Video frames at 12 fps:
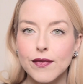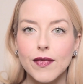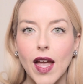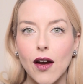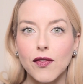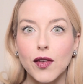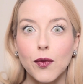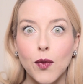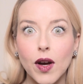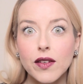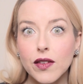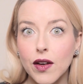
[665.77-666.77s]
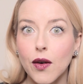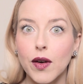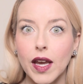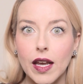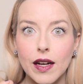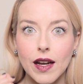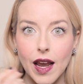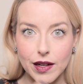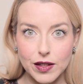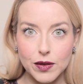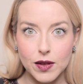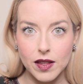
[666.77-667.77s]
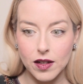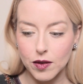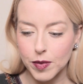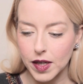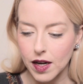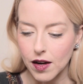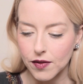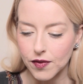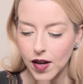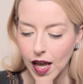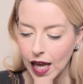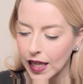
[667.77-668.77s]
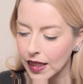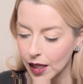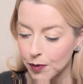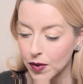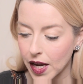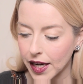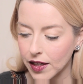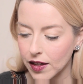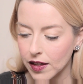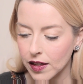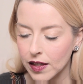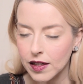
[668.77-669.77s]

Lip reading: Now, if you want to go in and do a little bit of lip liner,